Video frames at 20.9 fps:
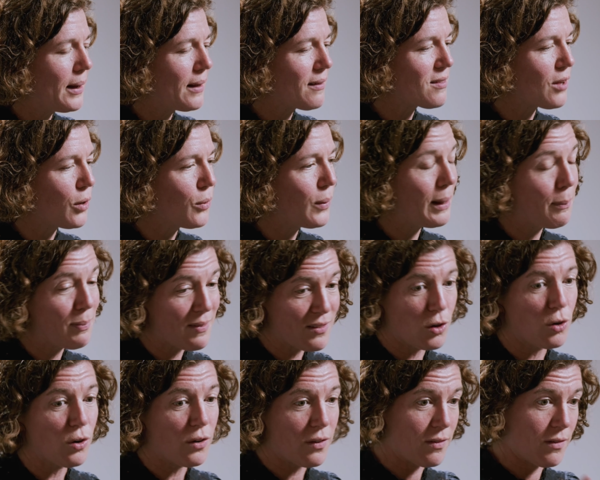So
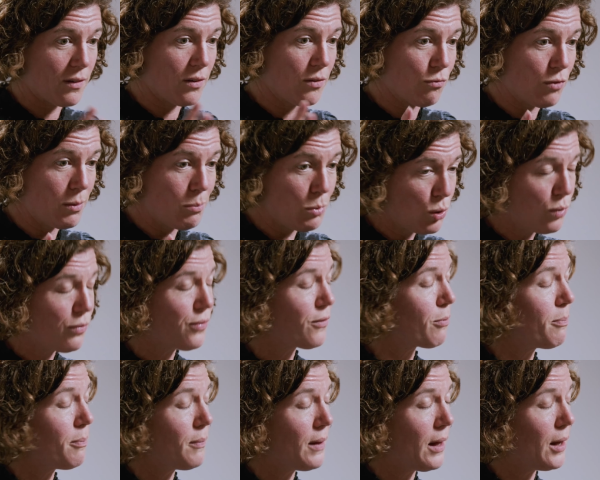Ibstock's
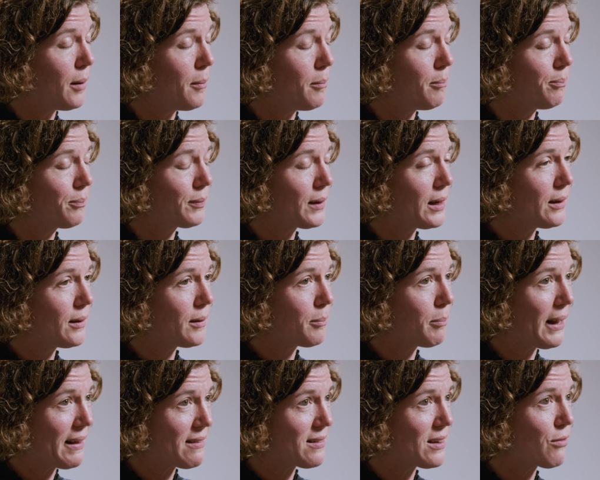removed
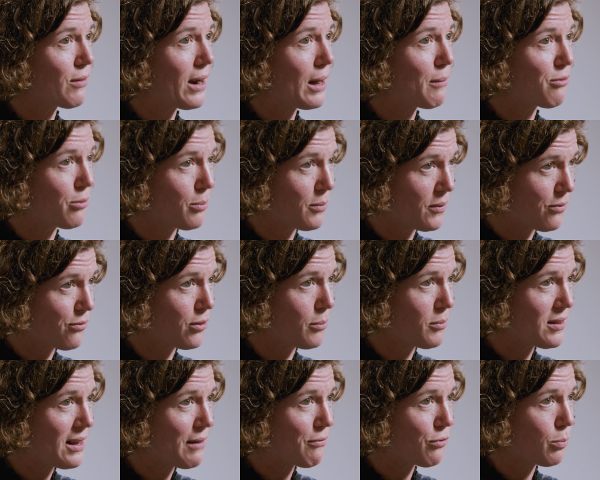plastic wrap
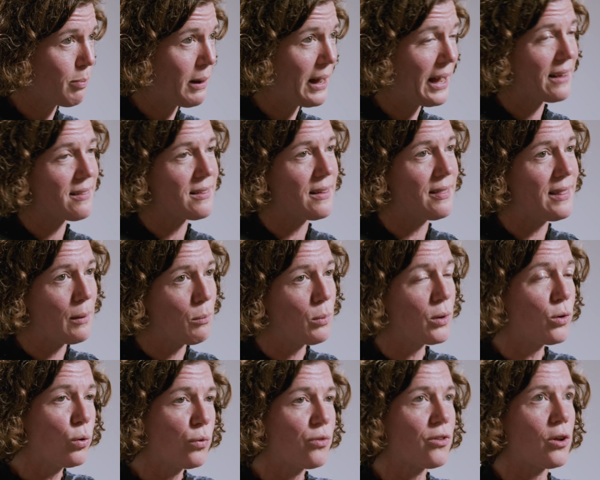from several packs, and then
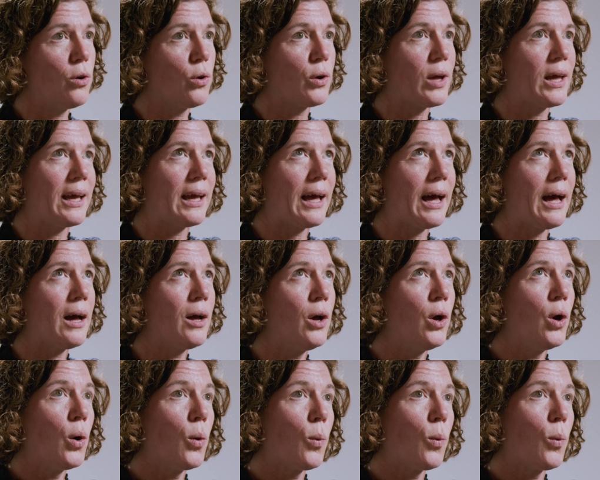we're also looking at